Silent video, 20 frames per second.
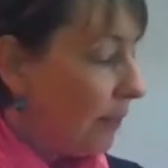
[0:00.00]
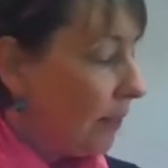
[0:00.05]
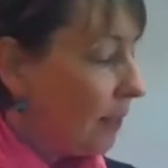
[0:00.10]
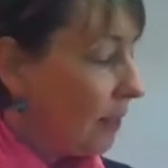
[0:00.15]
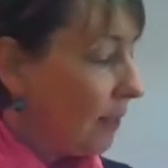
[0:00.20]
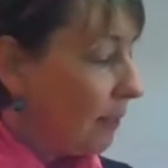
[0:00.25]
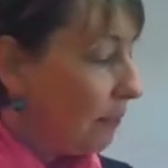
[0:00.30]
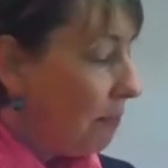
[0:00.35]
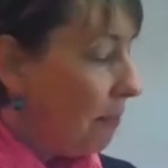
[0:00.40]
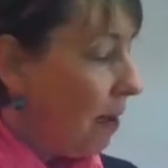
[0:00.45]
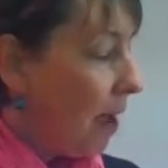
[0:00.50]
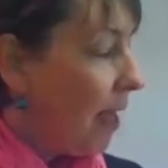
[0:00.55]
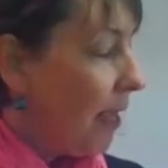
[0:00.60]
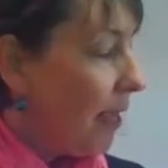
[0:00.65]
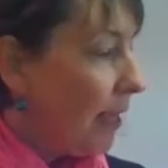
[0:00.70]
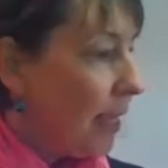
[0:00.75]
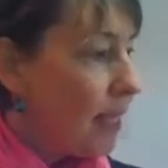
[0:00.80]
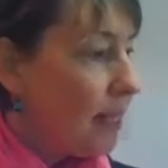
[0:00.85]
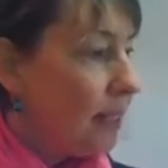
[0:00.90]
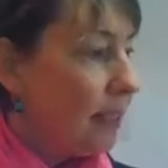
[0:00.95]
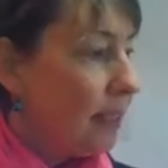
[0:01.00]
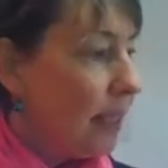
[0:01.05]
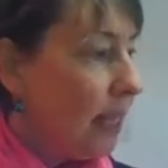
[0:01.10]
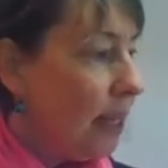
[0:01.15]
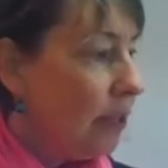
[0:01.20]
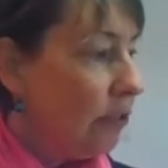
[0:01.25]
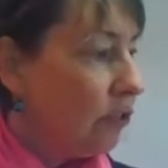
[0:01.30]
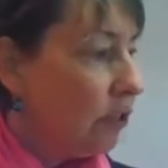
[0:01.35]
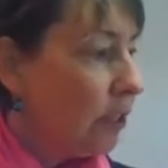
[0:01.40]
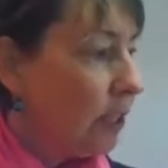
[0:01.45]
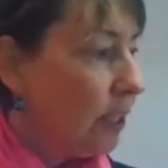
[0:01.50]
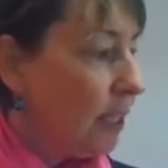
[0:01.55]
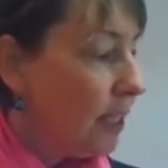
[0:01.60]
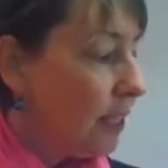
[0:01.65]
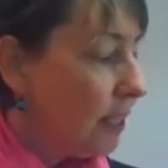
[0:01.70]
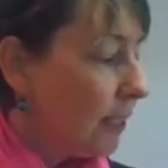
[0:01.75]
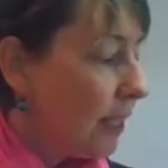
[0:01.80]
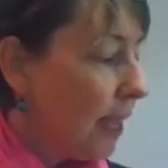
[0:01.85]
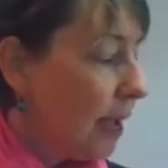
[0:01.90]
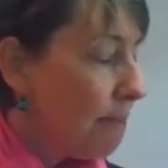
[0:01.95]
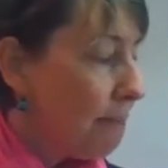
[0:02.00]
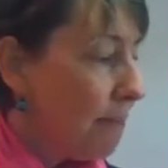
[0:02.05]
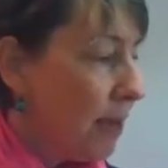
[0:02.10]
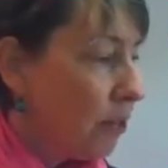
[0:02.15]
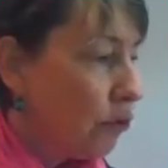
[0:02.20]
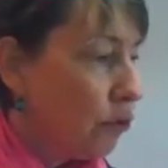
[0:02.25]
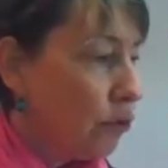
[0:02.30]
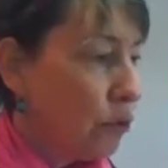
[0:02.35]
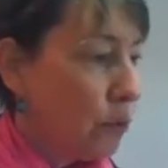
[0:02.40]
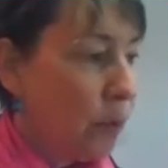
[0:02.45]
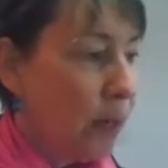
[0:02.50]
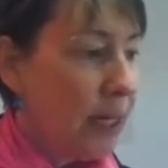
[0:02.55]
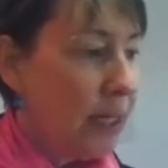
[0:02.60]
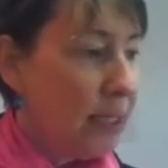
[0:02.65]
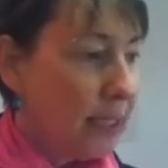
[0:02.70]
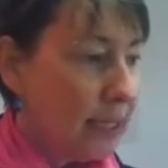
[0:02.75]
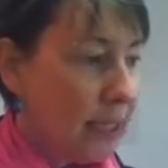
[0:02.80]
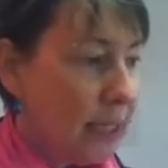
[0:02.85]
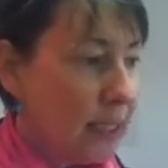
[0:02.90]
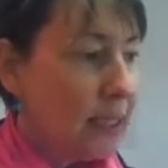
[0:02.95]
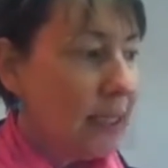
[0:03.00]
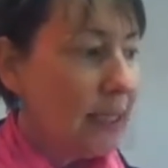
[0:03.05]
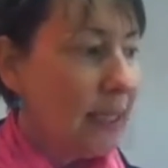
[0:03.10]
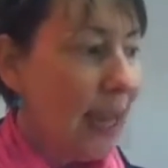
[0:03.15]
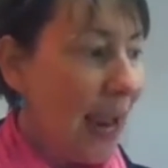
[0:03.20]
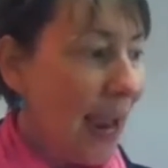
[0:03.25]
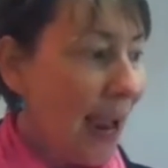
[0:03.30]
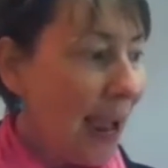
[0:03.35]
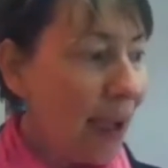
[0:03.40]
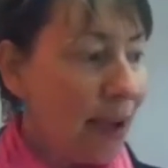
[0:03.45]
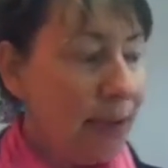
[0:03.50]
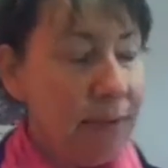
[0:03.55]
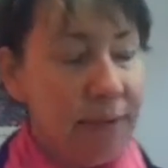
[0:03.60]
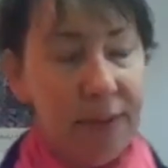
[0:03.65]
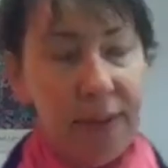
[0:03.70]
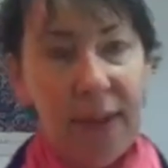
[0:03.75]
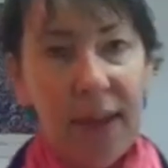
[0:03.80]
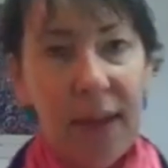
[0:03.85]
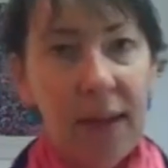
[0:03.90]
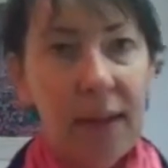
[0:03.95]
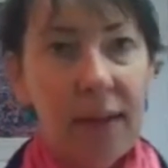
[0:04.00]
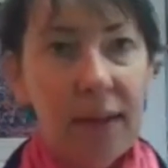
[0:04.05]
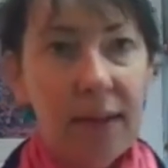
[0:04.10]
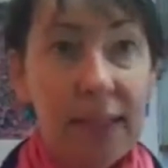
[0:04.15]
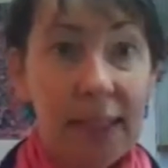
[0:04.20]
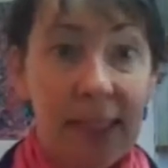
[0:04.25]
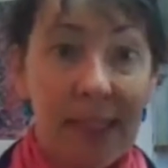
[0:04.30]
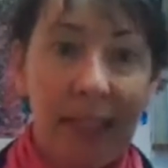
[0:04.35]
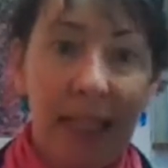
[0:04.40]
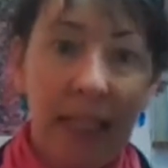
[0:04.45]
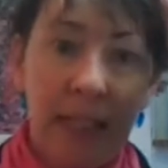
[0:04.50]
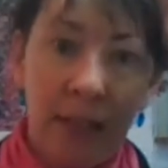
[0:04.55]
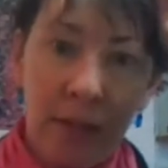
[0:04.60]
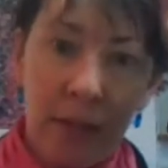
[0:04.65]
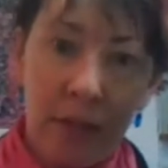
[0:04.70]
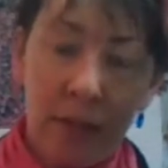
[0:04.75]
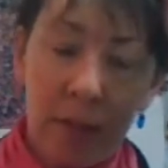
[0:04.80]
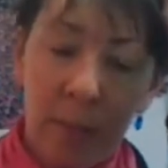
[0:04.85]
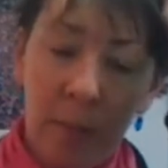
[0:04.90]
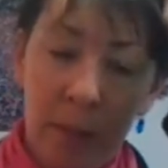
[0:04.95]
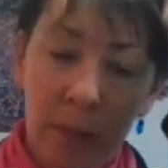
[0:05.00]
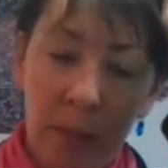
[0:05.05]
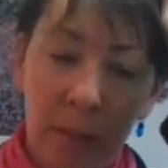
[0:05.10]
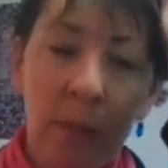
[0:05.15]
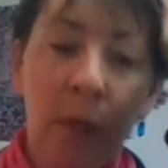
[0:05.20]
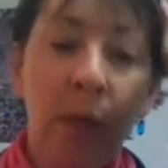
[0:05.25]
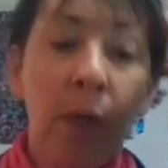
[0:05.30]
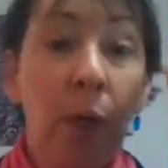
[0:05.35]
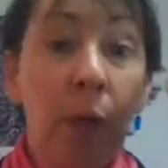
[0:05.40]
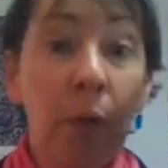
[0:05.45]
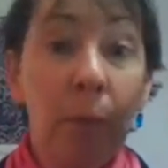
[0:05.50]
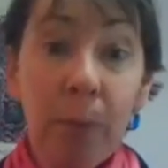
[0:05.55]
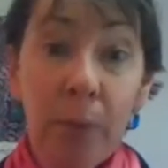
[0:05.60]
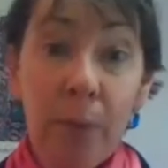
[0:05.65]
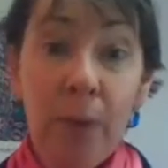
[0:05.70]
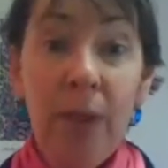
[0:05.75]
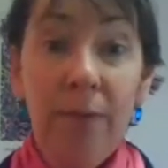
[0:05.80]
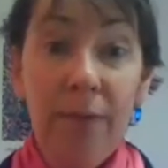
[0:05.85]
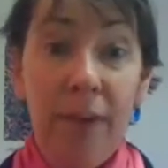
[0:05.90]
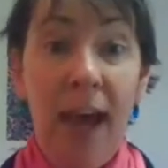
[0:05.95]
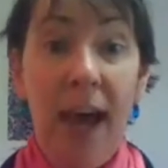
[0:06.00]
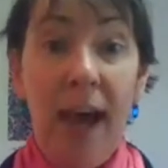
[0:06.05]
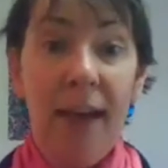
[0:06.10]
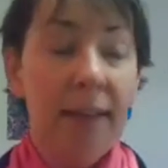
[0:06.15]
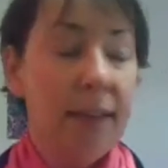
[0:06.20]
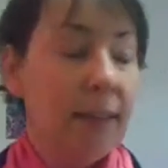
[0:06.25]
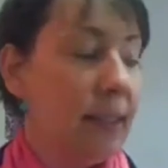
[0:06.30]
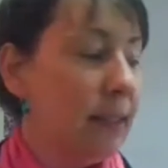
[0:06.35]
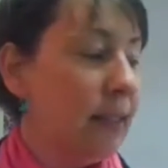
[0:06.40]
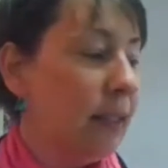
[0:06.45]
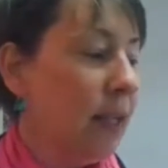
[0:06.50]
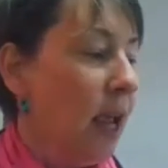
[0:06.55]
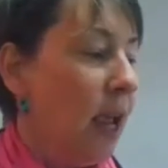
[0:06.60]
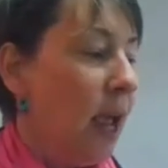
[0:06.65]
because my intention is at measure 26 to have the 16th notes be pretty fast.